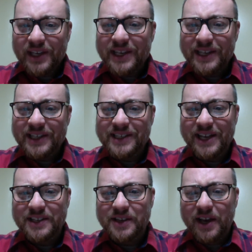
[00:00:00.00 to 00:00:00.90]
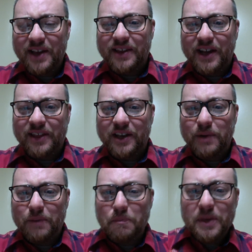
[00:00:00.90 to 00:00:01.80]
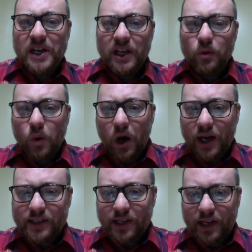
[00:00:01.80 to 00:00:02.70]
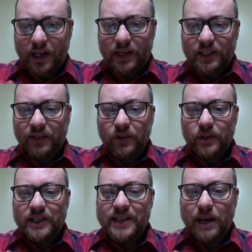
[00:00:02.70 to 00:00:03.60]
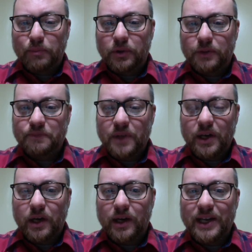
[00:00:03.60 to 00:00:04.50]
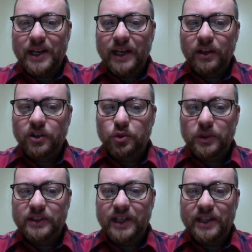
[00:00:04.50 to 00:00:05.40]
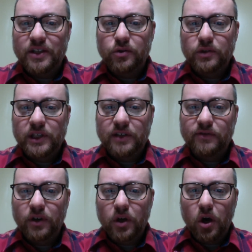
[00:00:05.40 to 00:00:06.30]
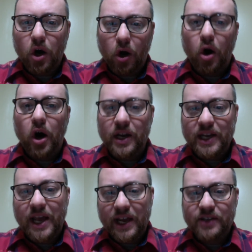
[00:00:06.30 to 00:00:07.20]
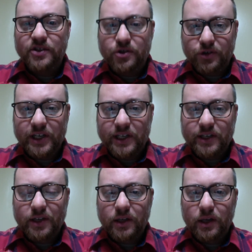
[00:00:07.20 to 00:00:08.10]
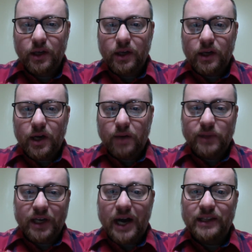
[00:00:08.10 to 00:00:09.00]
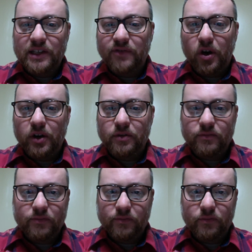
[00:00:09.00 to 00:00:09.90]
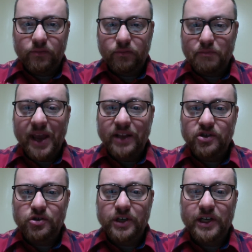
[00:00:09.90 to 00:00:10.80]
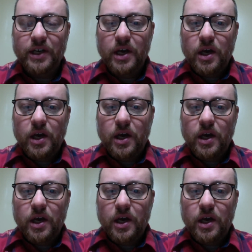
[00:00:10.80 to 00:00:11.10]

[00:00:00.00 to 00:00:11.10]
In a sense that I think about meaning wise, to give you an example, in English we say that you live on a street, like I live on Main Street.